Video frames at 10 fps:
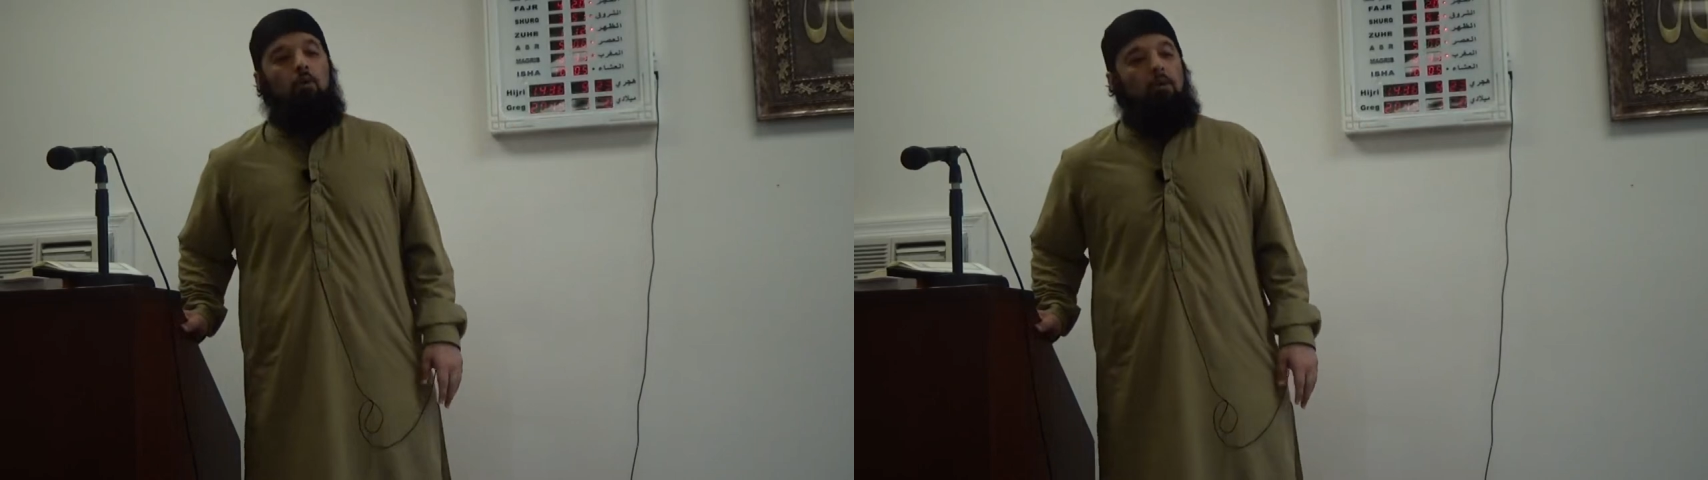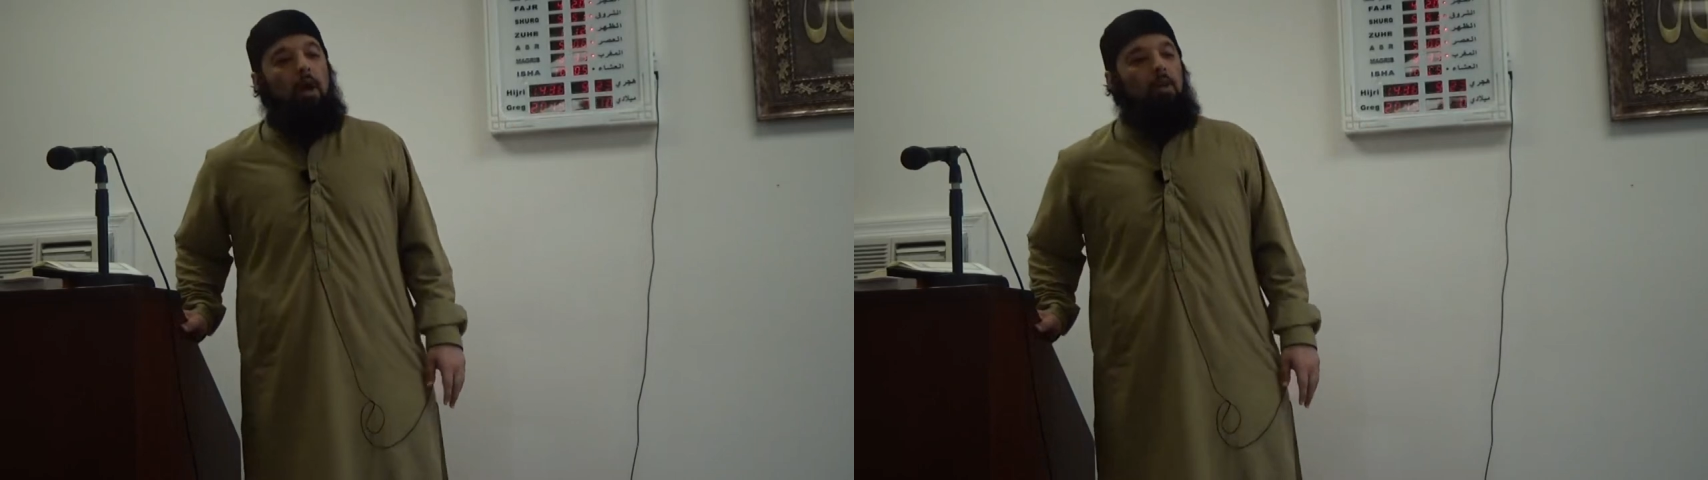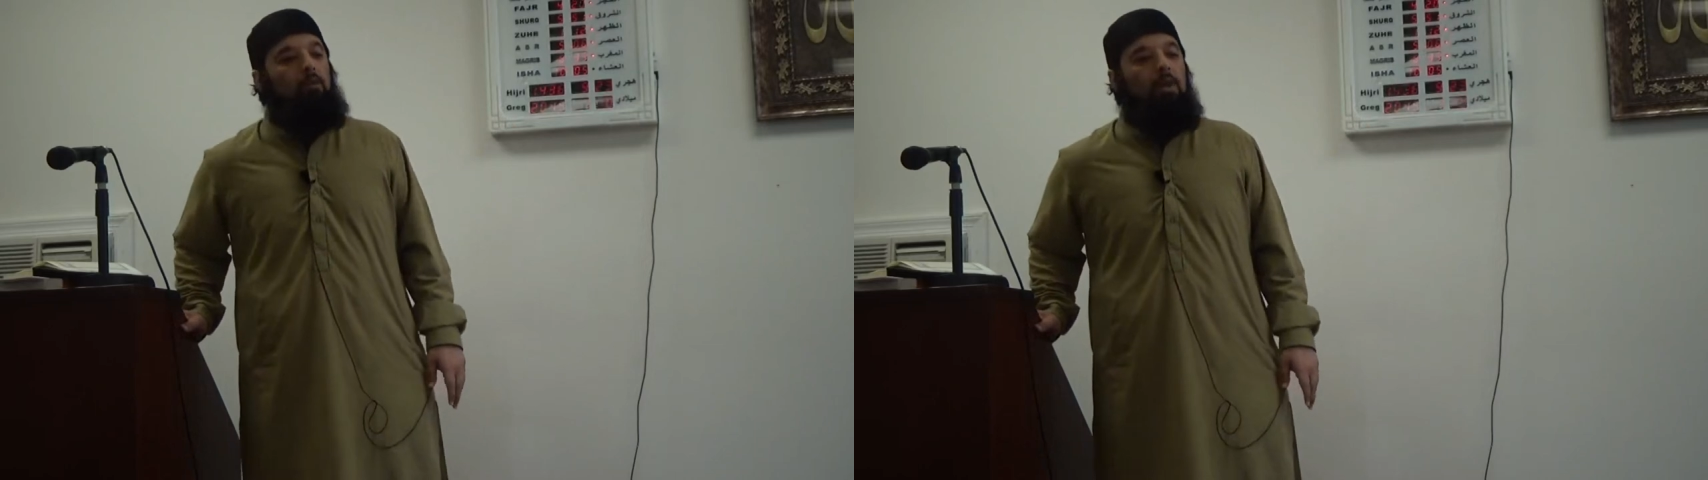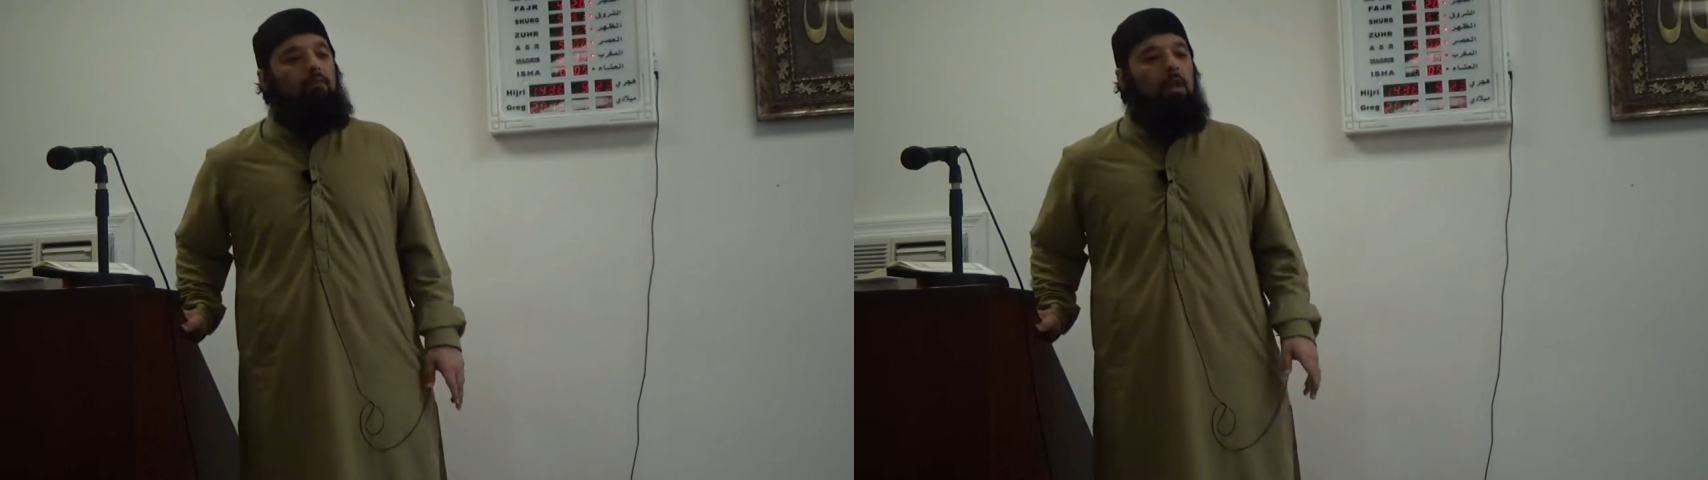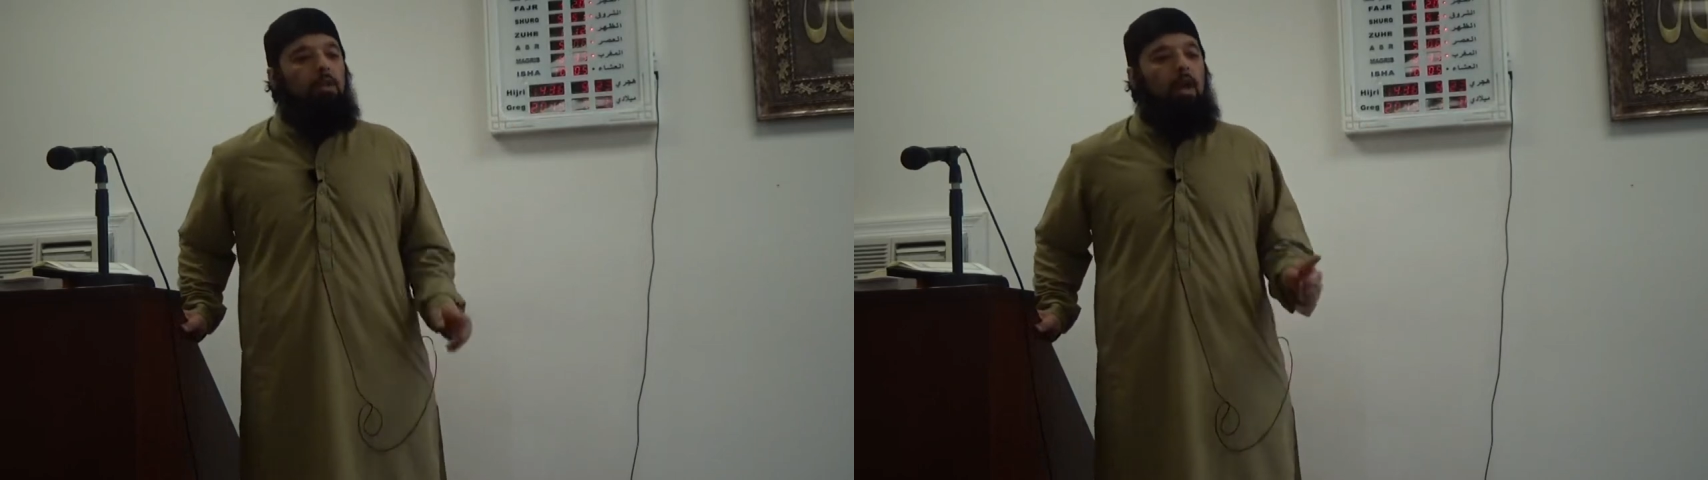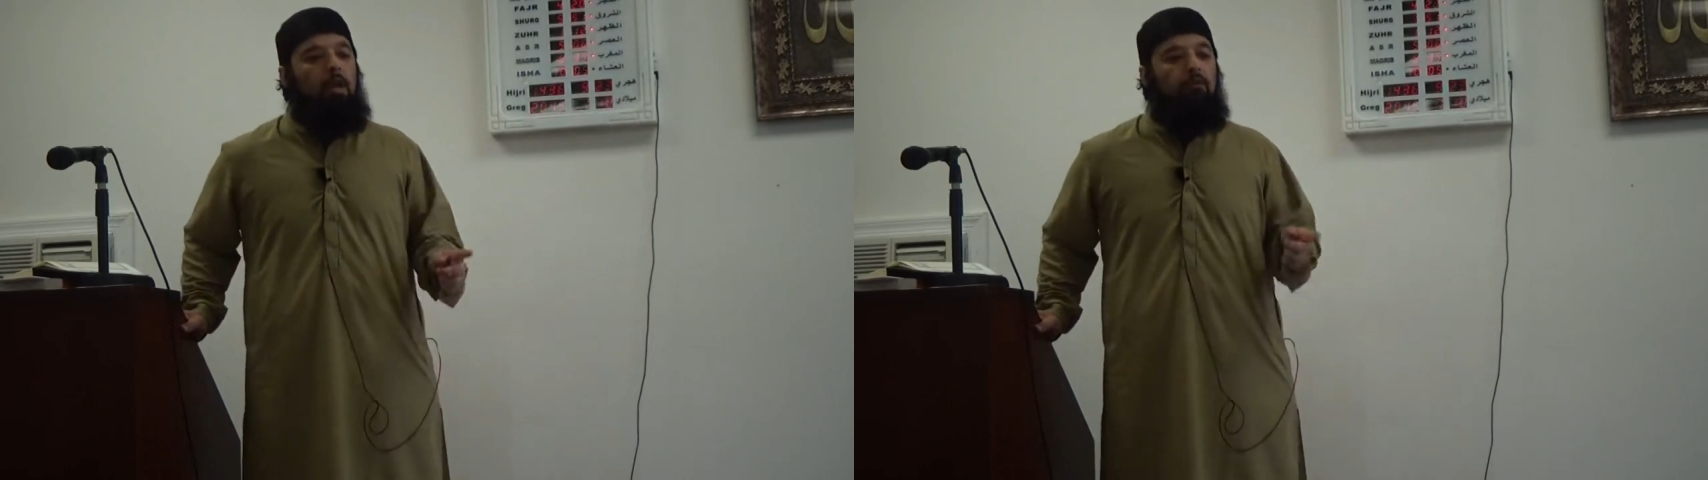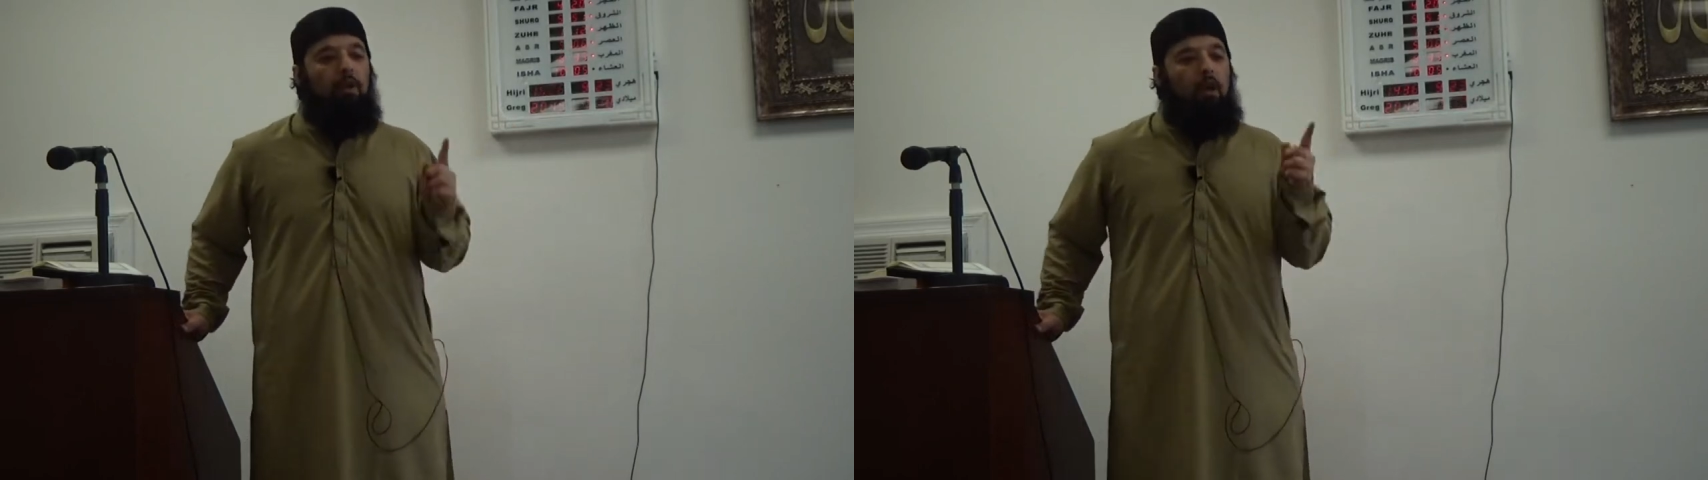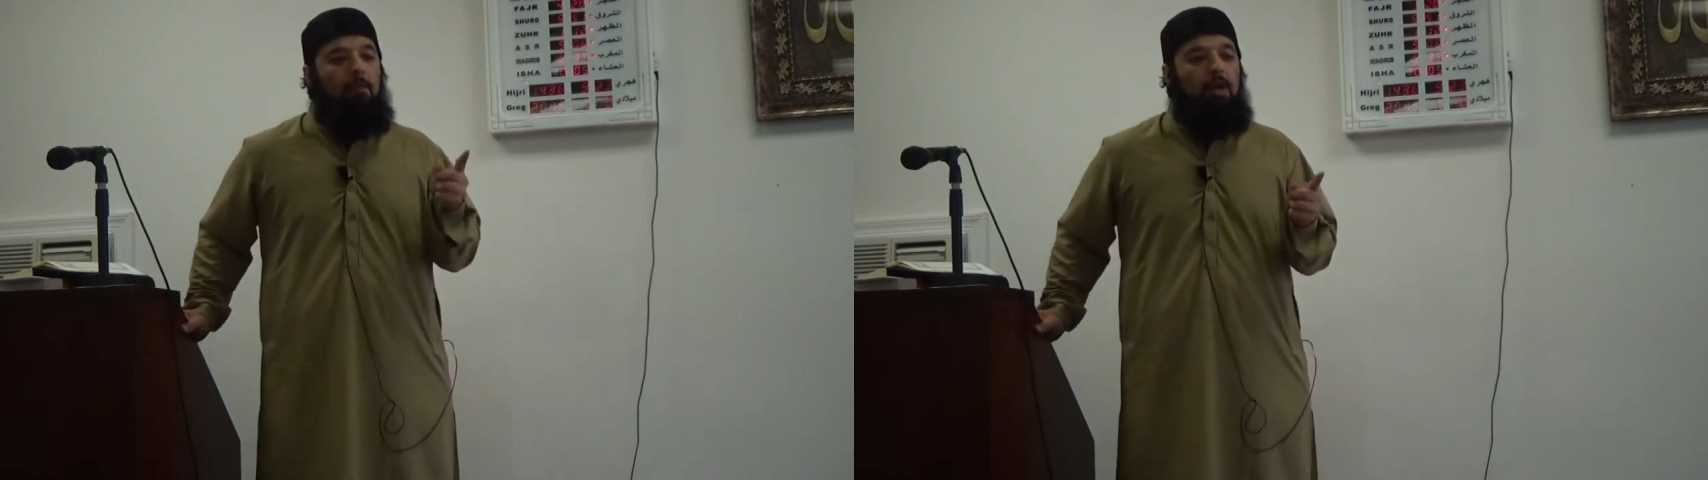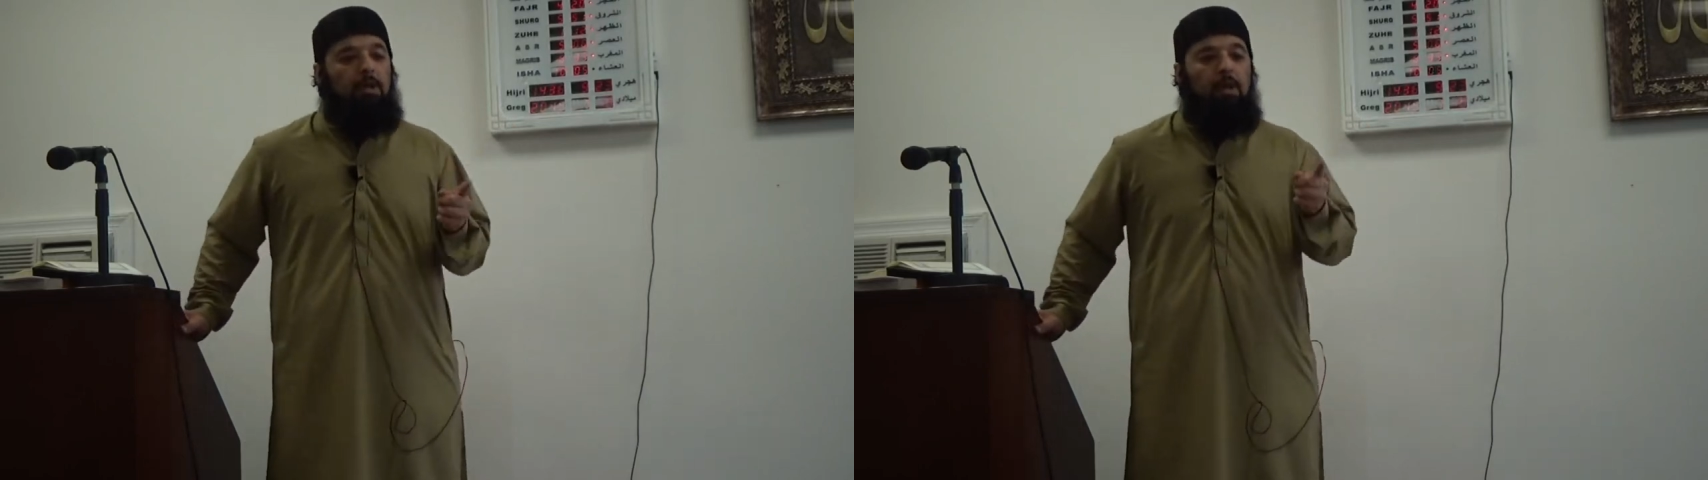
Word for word: Quran, whenever Allah gives a command,